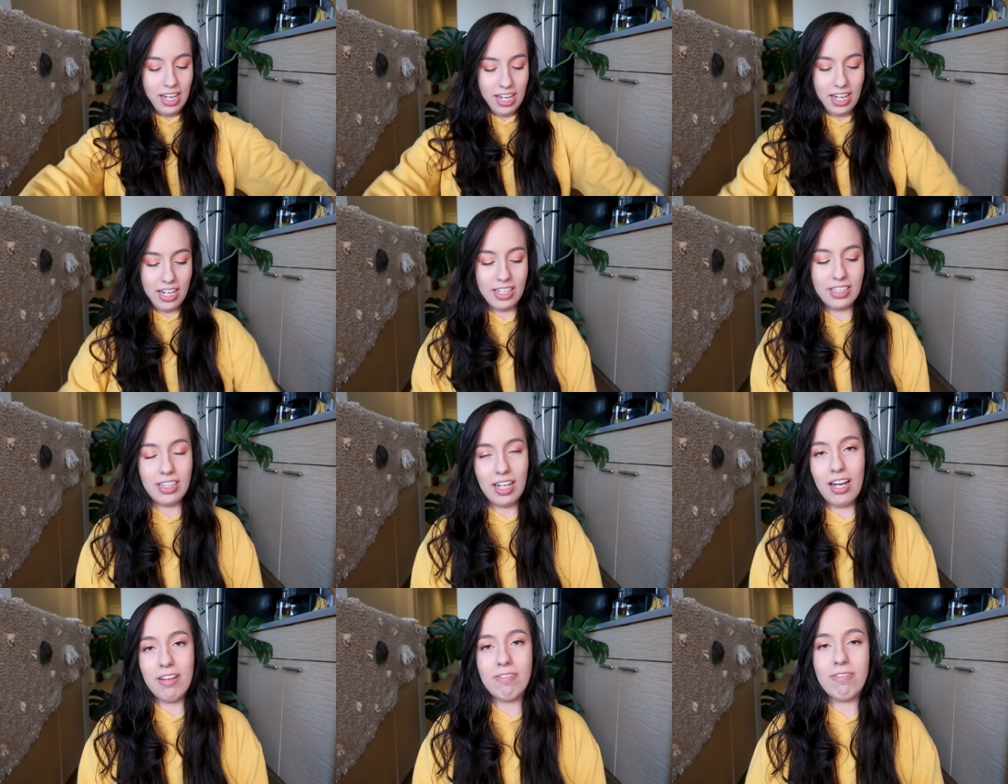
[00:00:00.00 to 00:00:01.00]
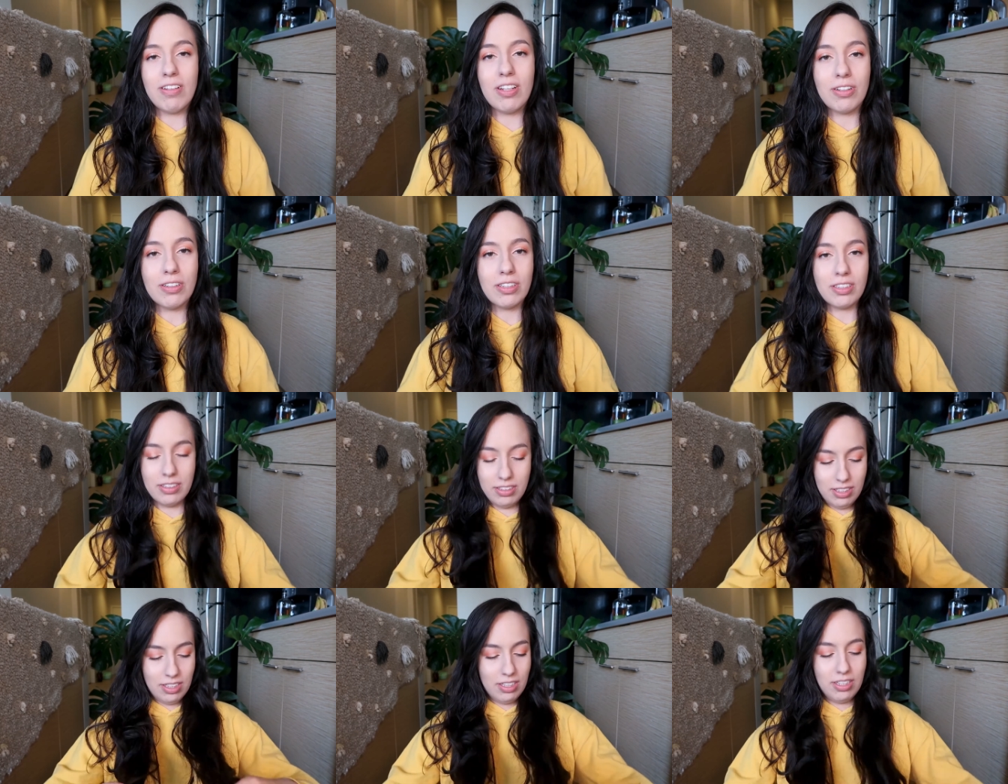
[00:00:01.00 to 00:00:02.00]
and I feel
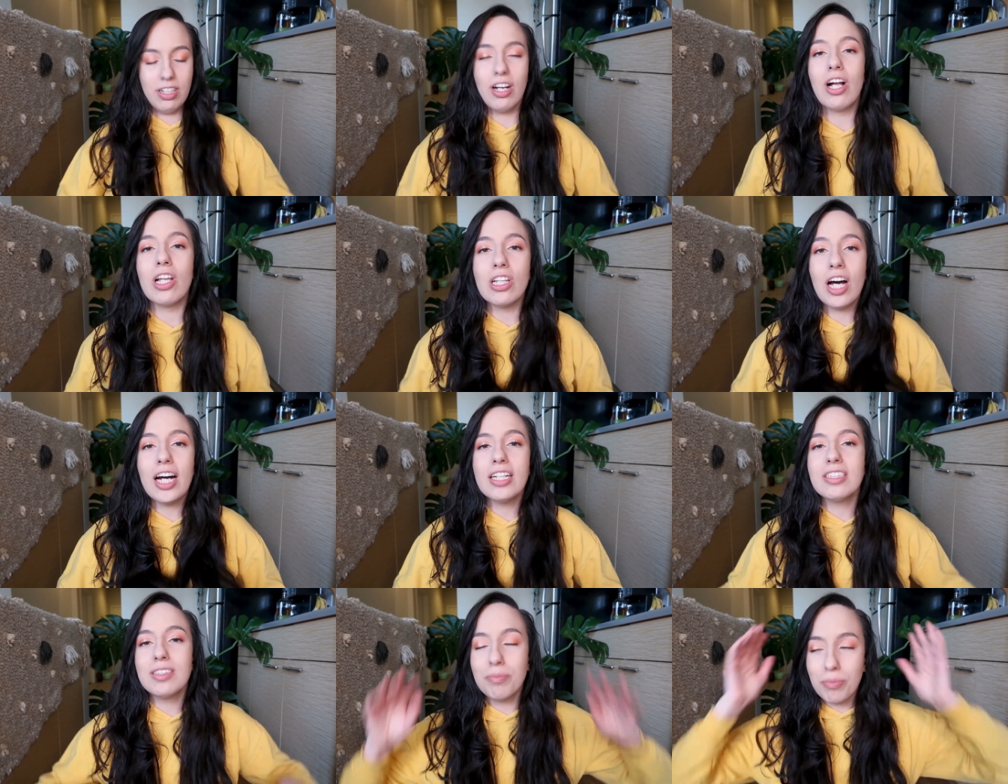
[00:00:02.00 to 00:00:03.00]
a lot